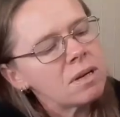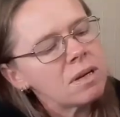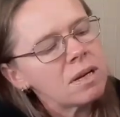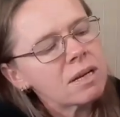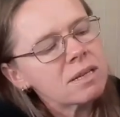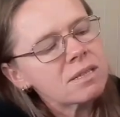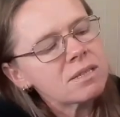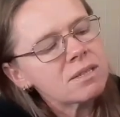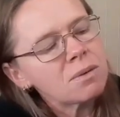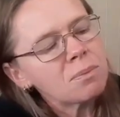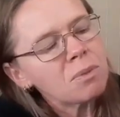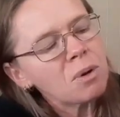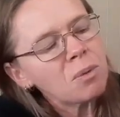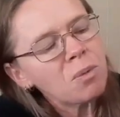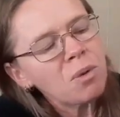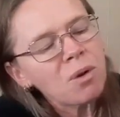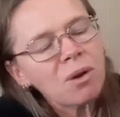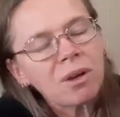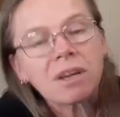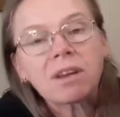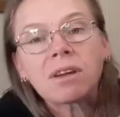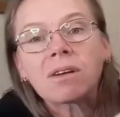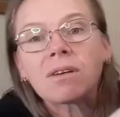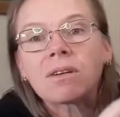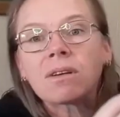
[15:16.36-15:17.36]
next time I'm
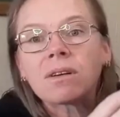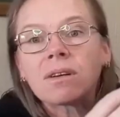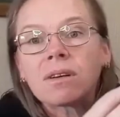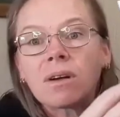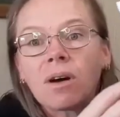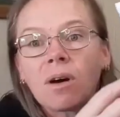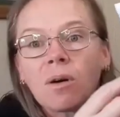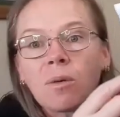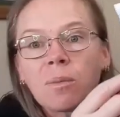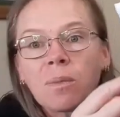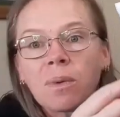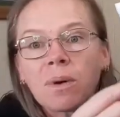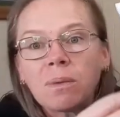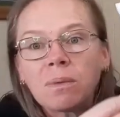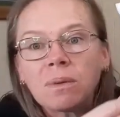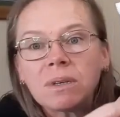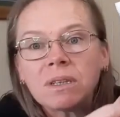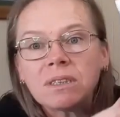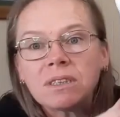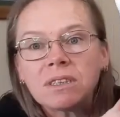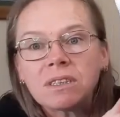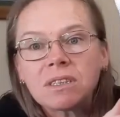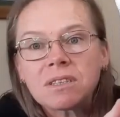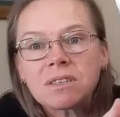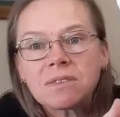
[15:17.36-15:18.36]
working on it, I'll
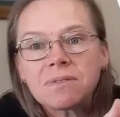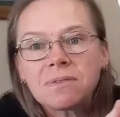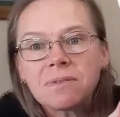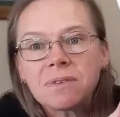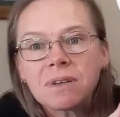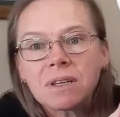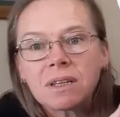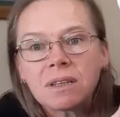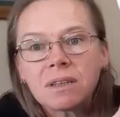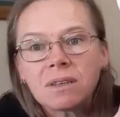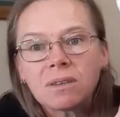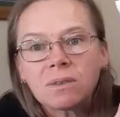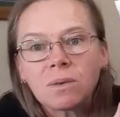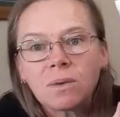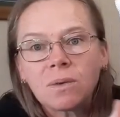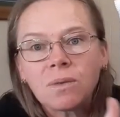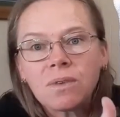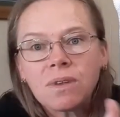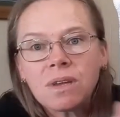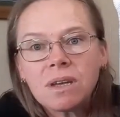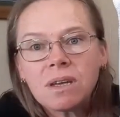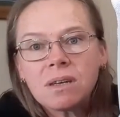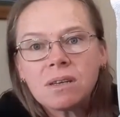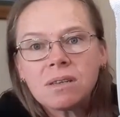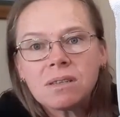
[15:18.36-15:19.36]
probably just fill in all
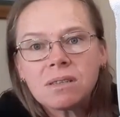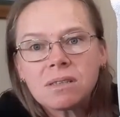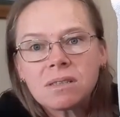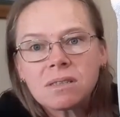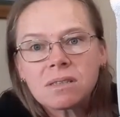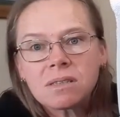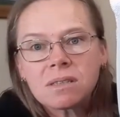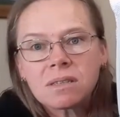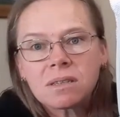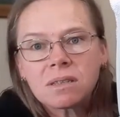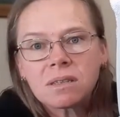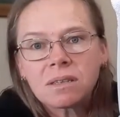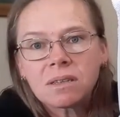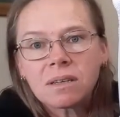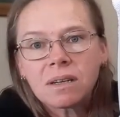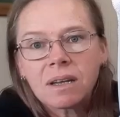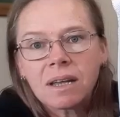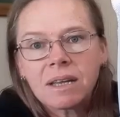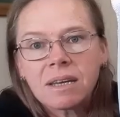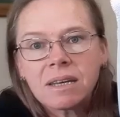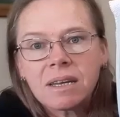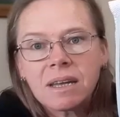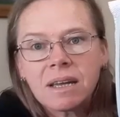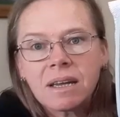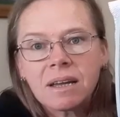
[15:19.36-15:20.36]
this,
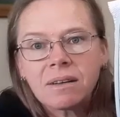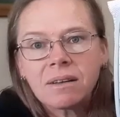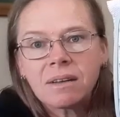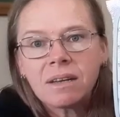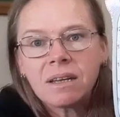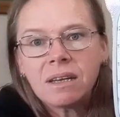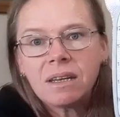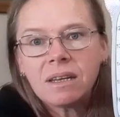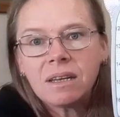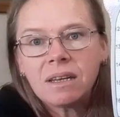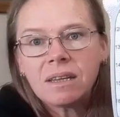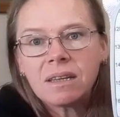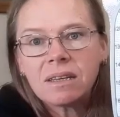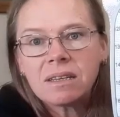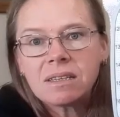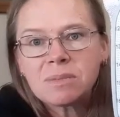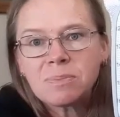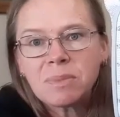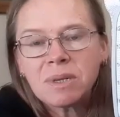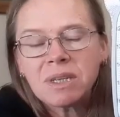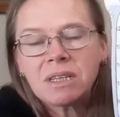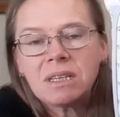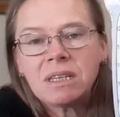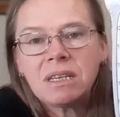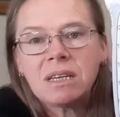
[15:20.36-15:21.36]
and down here, this
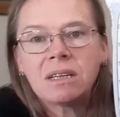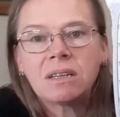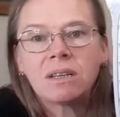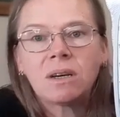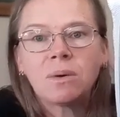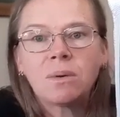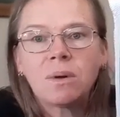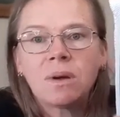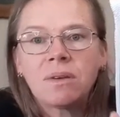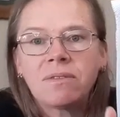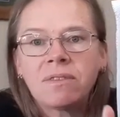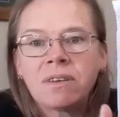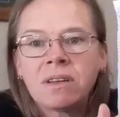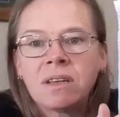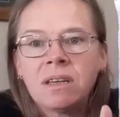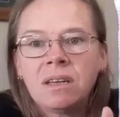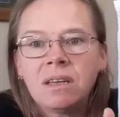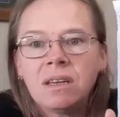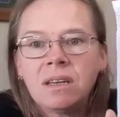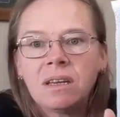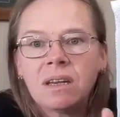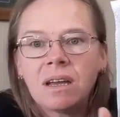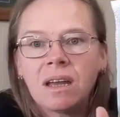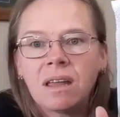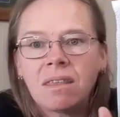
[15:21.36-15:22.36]
bit of yellow over
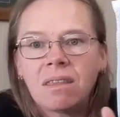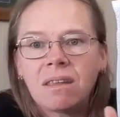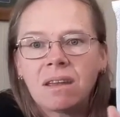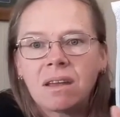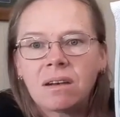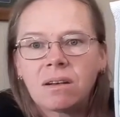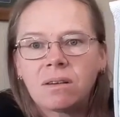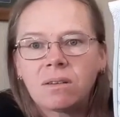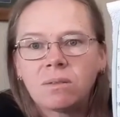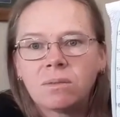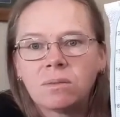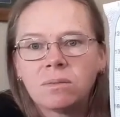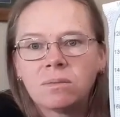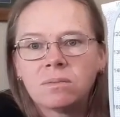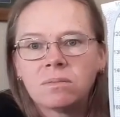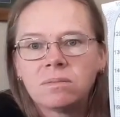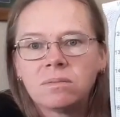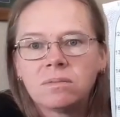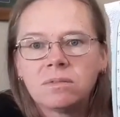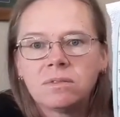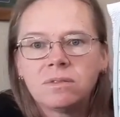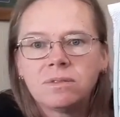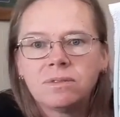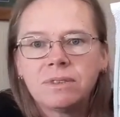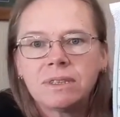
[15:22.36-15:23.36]
here, and then I'll
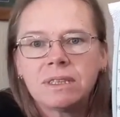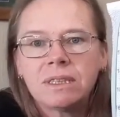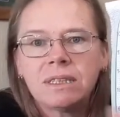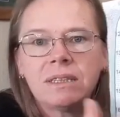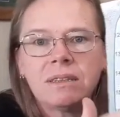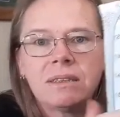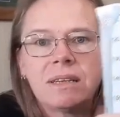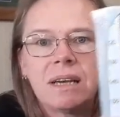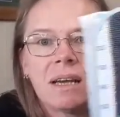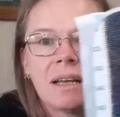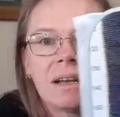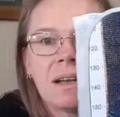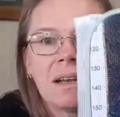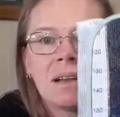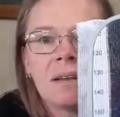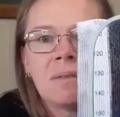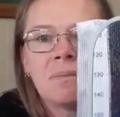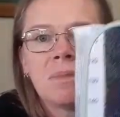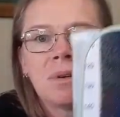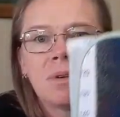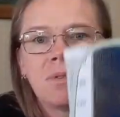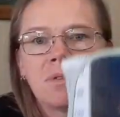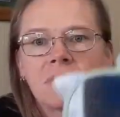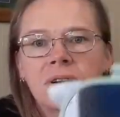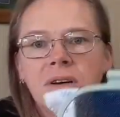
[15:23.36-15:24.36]
fill in that and
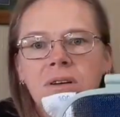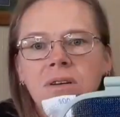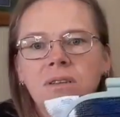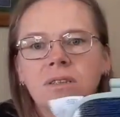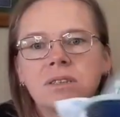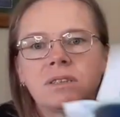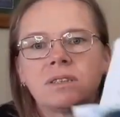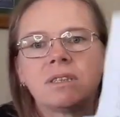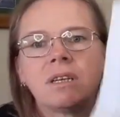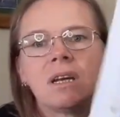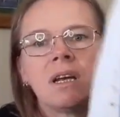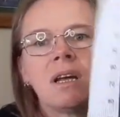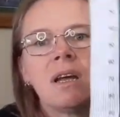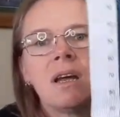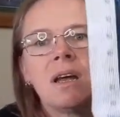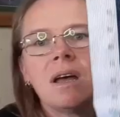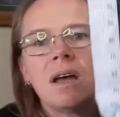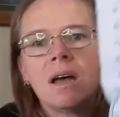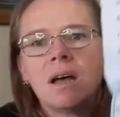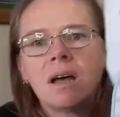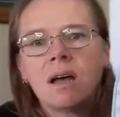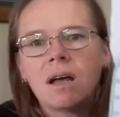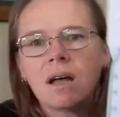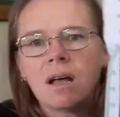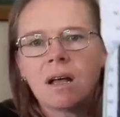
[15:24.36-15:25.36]
move across.
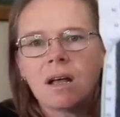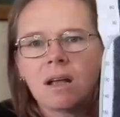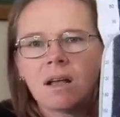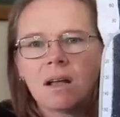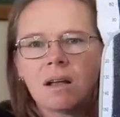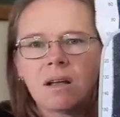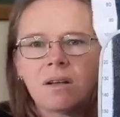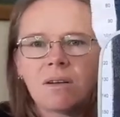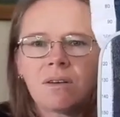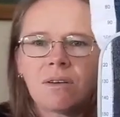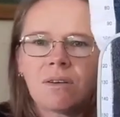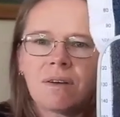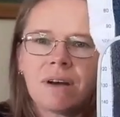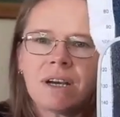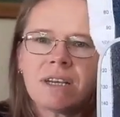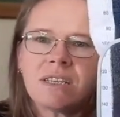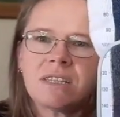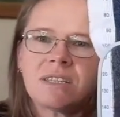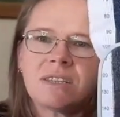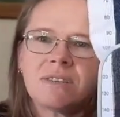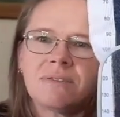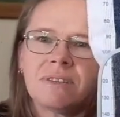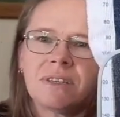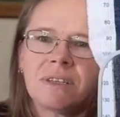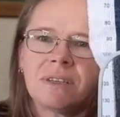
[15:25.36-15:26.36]
The
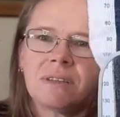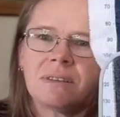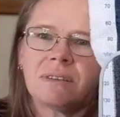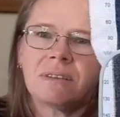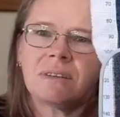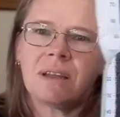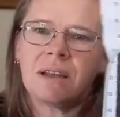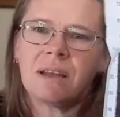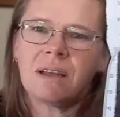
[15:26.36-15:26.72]
rest of it,